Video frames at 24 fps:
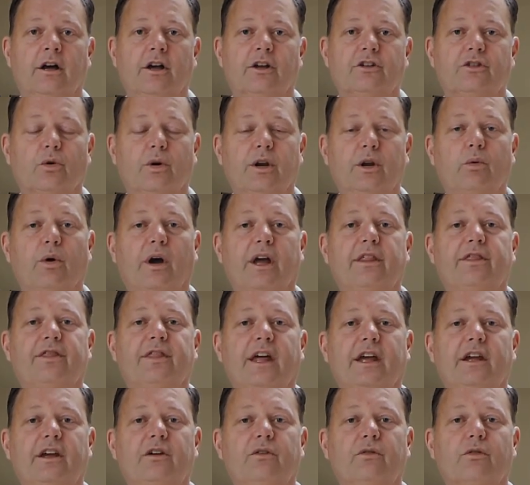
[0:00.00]
So anyway,
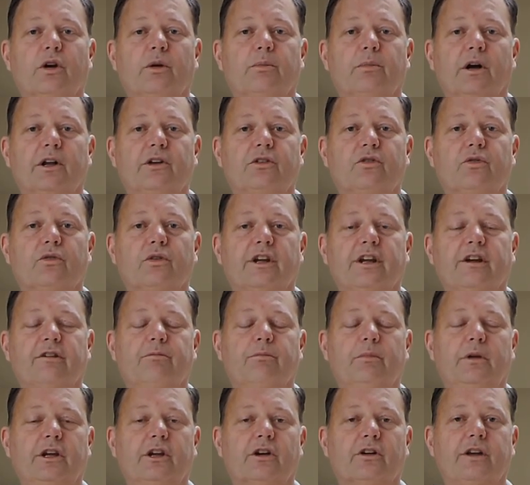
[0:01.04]
thank you very much for
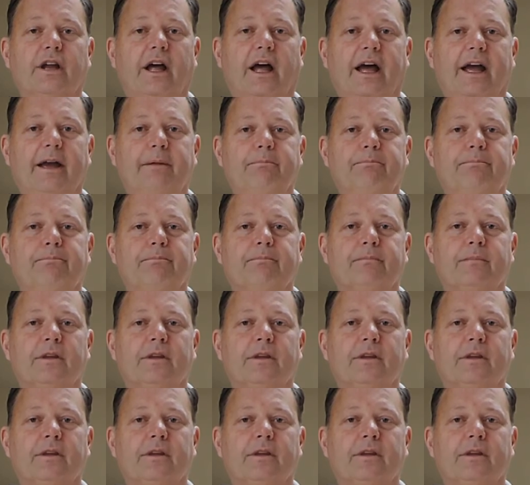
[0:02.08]
giving me your time,